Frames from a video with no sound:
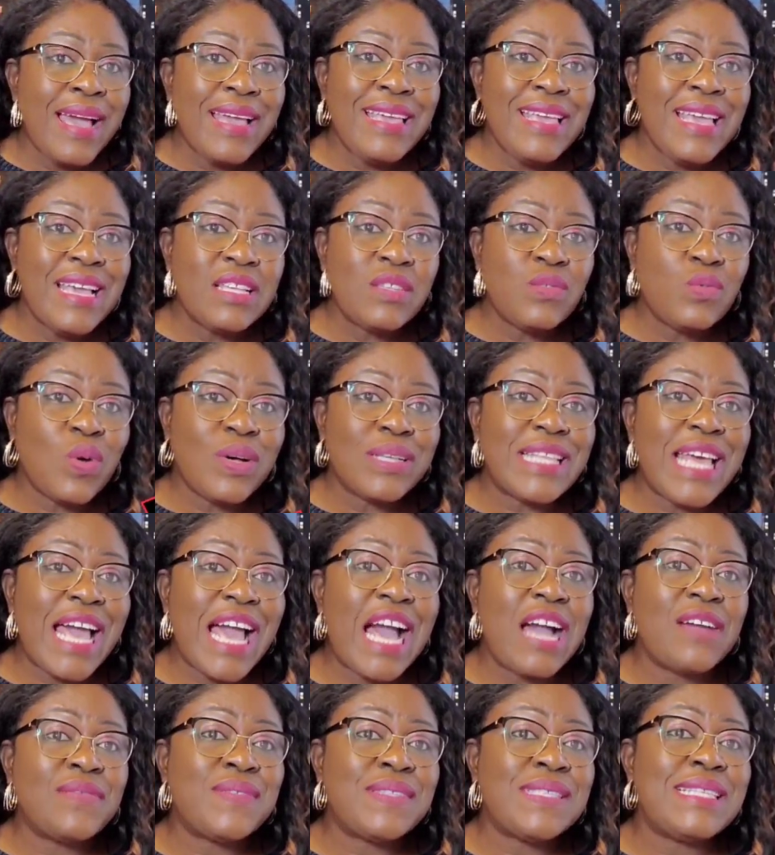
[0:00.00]
And guess what?
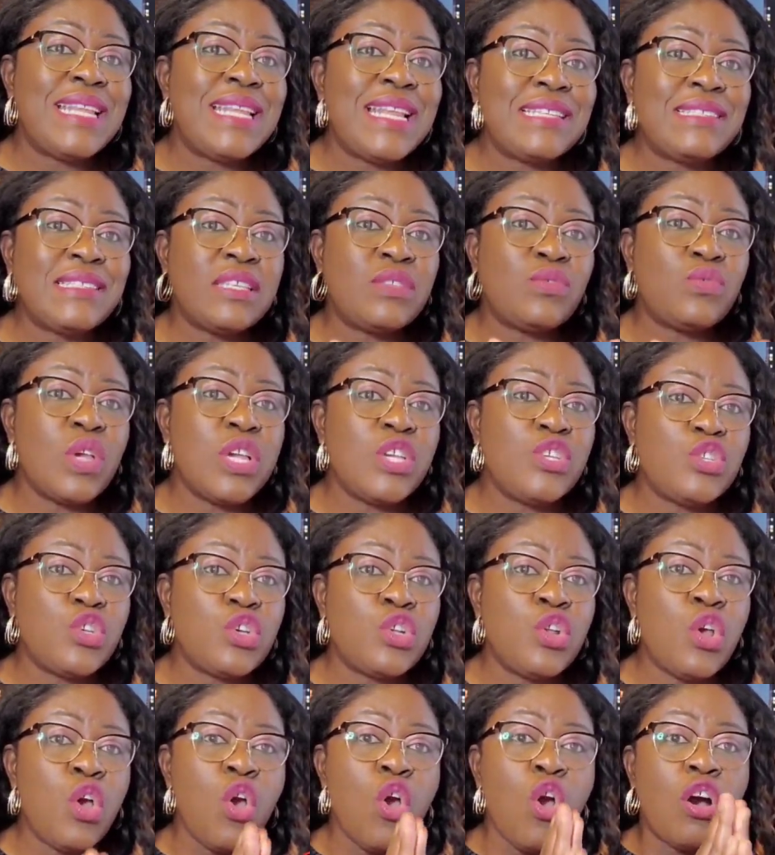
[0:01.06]
I have seen a
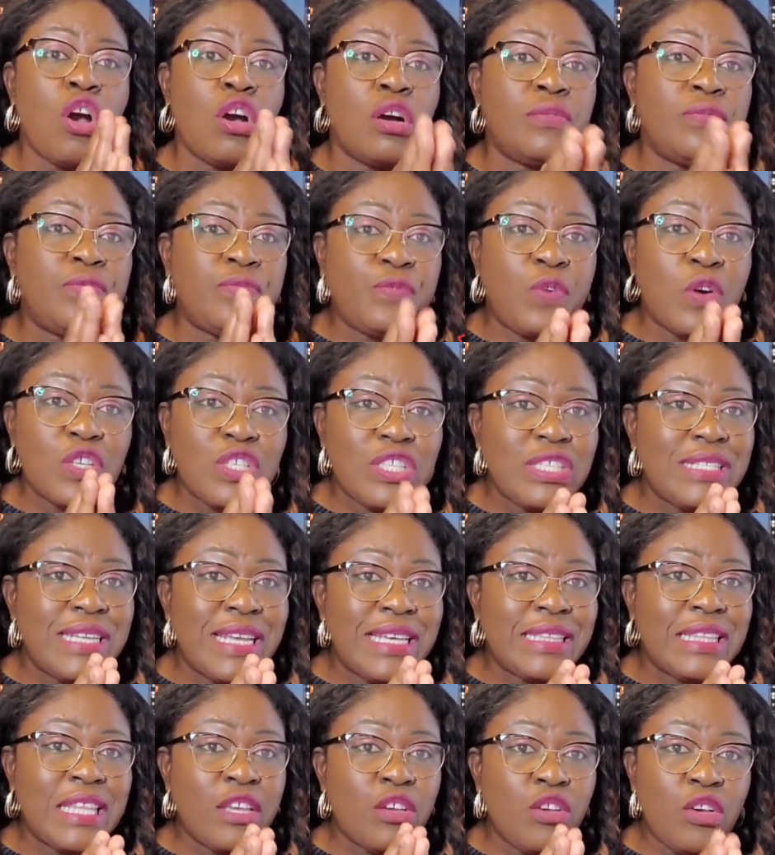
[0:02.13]
situation,
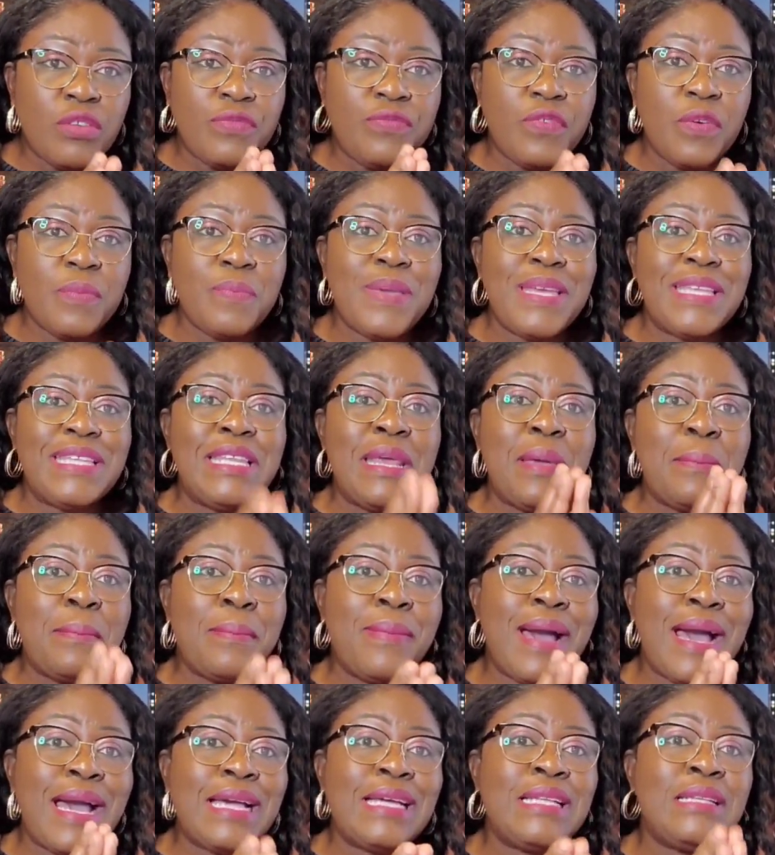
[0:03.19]
unfortunately, God forbid, the
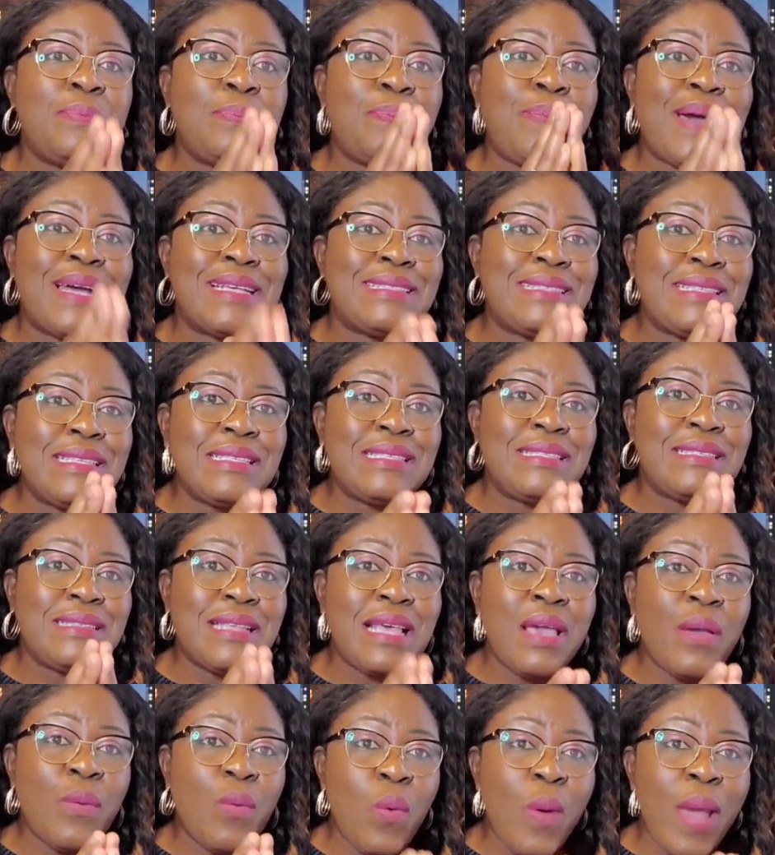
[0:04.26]
man
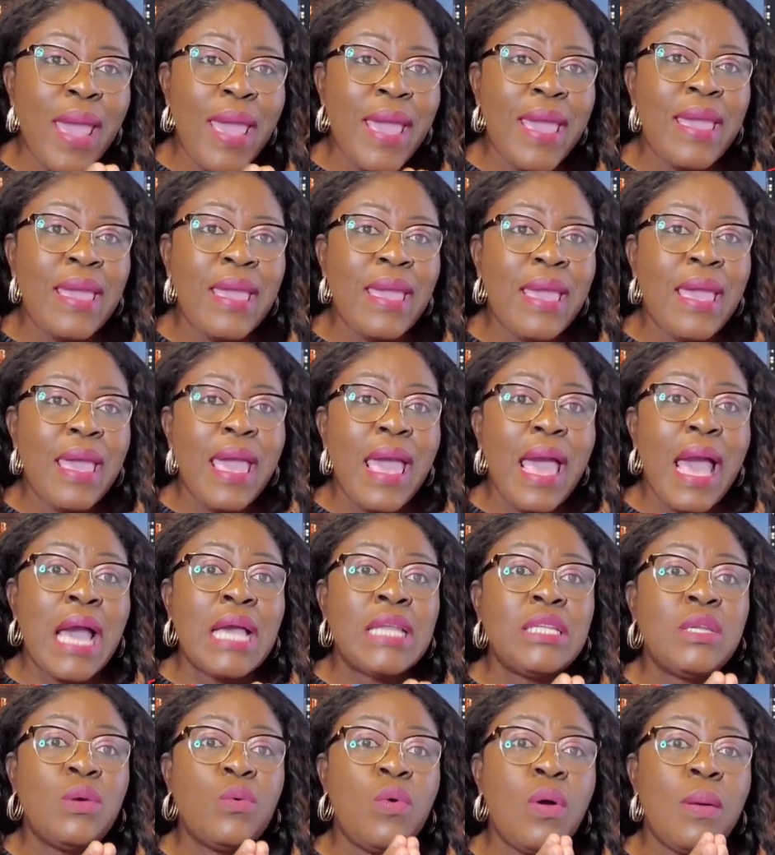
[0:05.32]
passes away
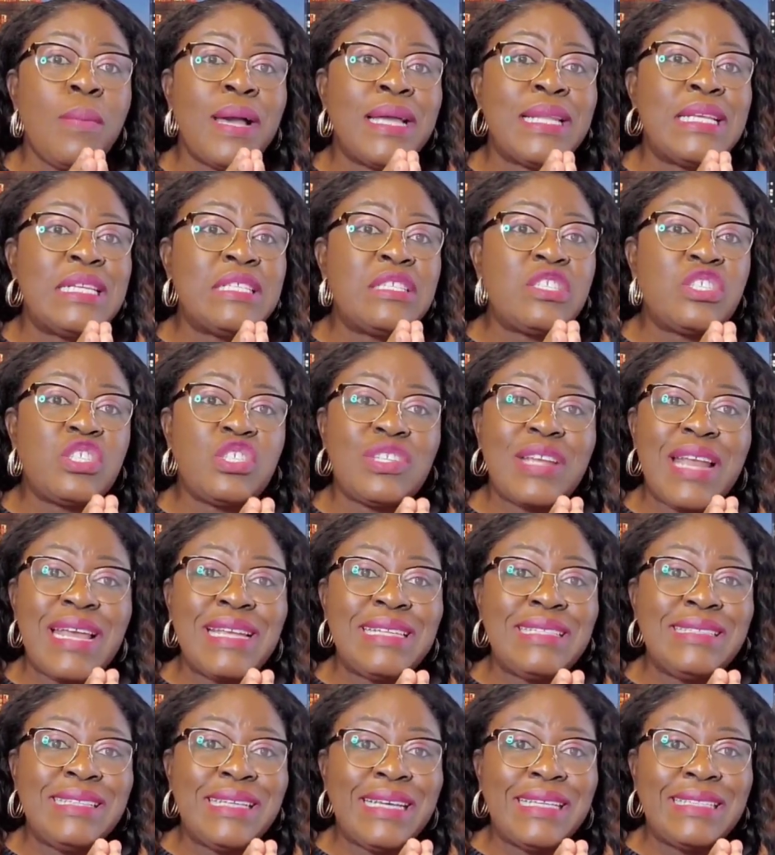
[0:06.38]
and the woman is
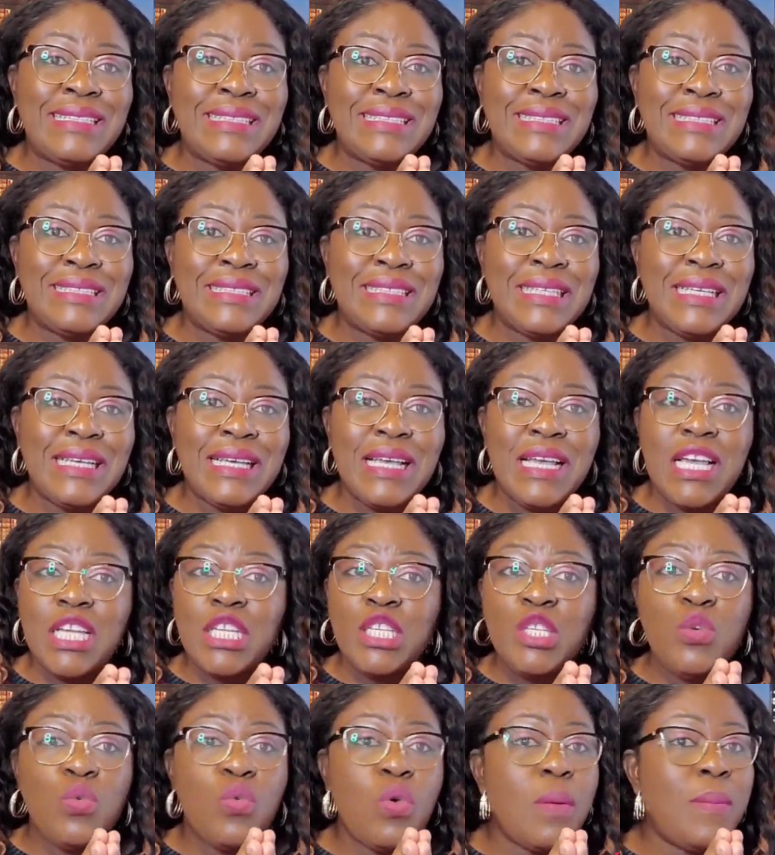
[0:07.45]
stranded.
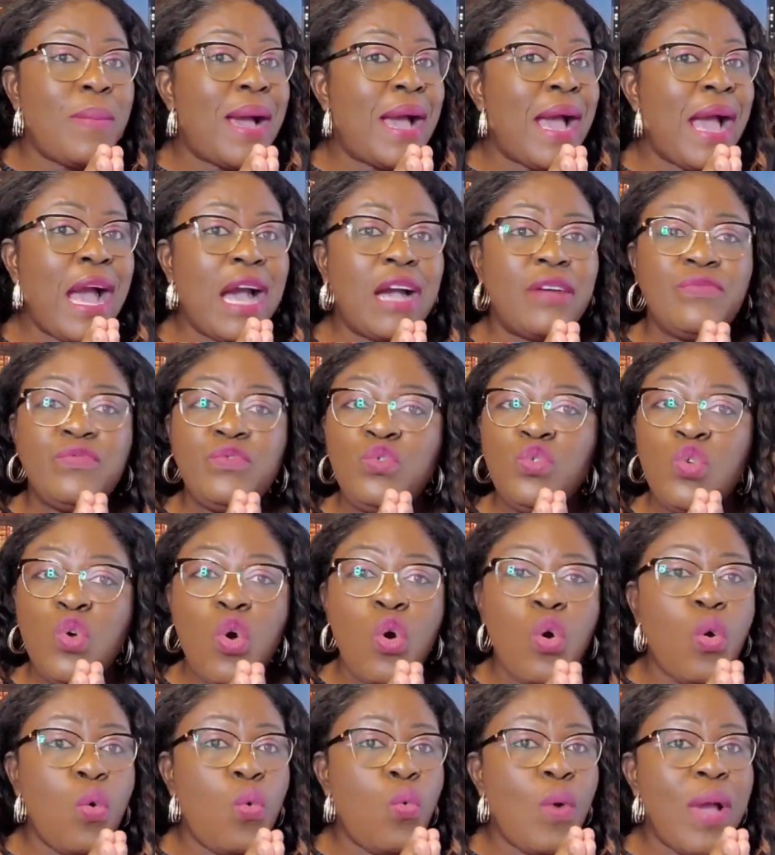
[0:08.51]
The woman have
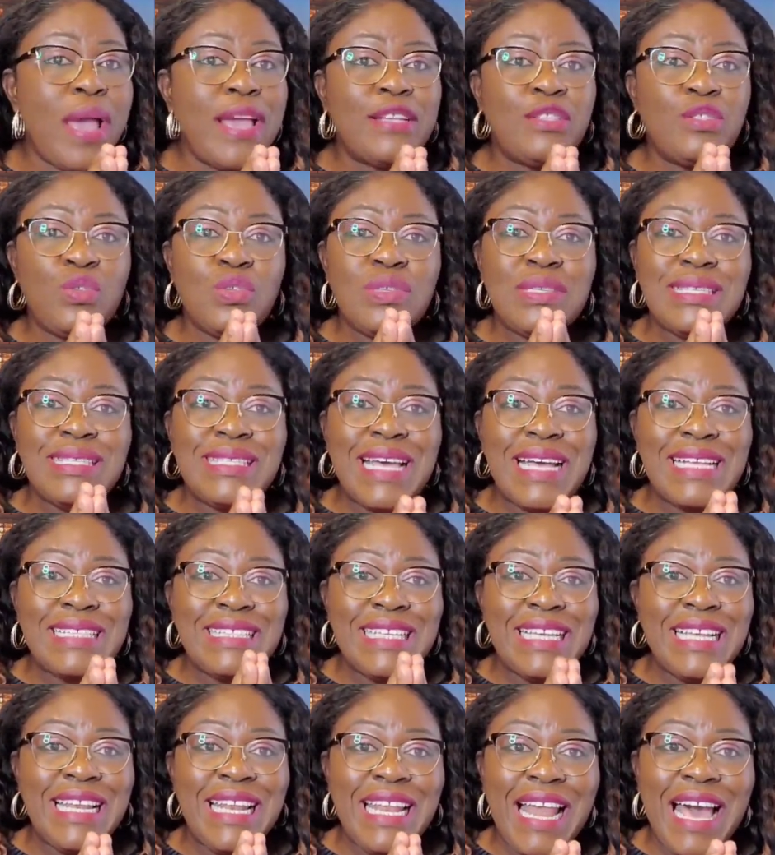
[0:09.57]
no way to
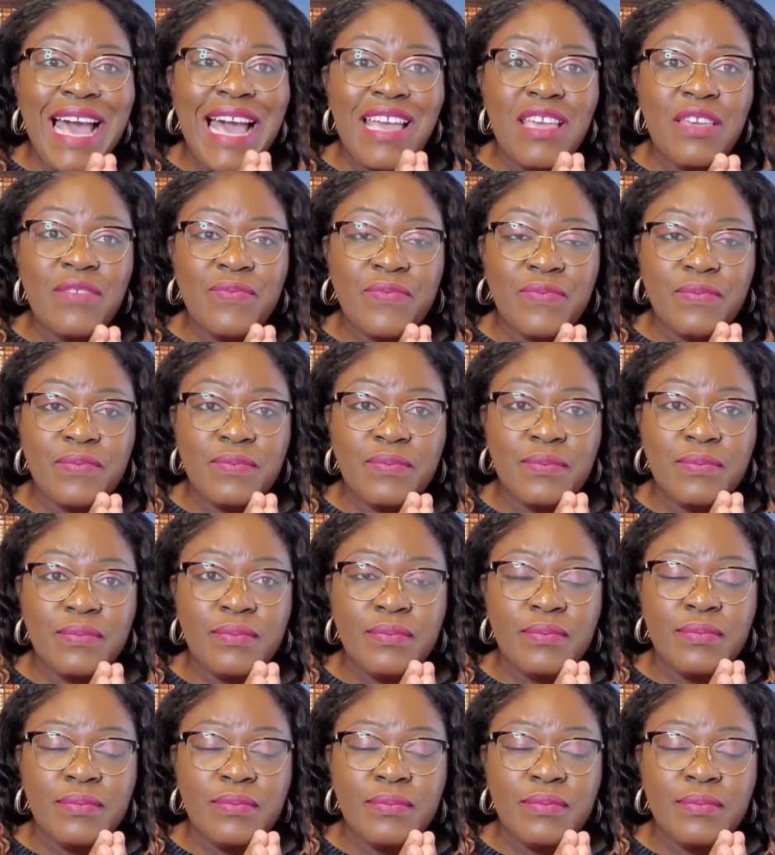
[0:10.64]
start a life.